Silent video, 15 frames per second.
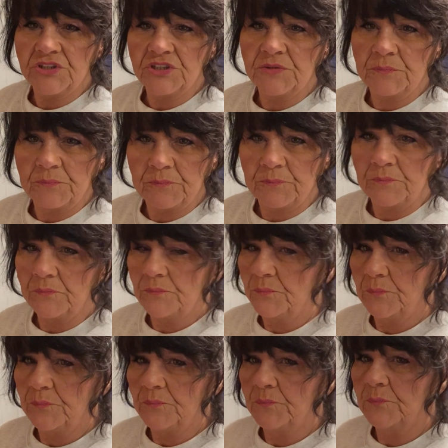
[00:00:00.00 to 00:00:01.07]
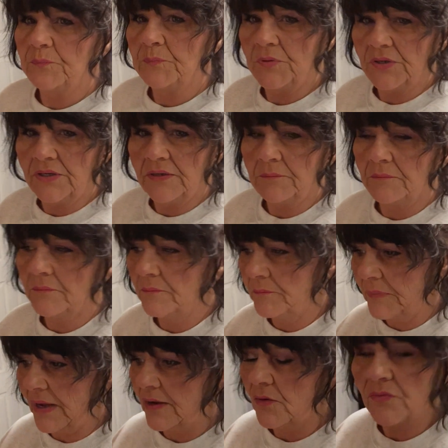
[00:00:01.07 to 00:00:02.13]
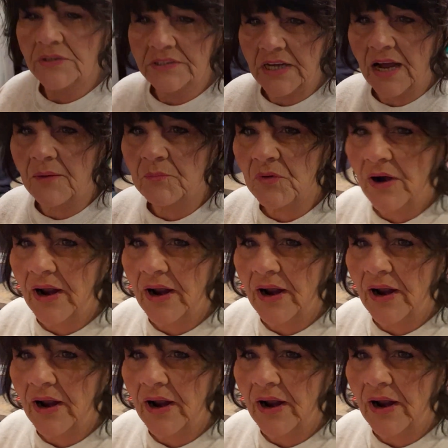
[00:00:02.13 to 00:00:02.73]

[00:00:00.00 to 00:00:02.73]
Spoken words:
just put it back on the top